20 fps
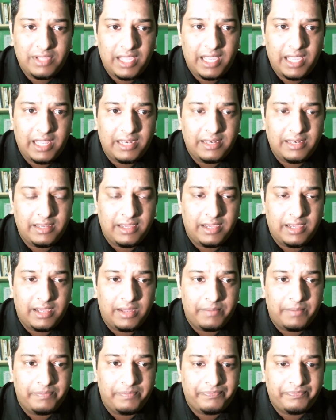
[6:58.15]
And
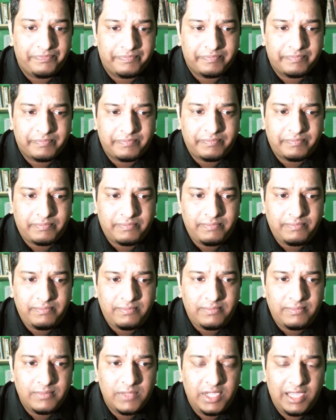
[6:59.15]
and
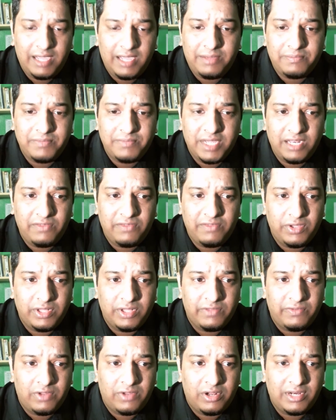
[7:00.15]
if you're in
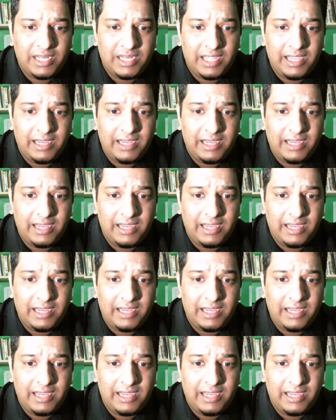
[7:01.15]
the Florida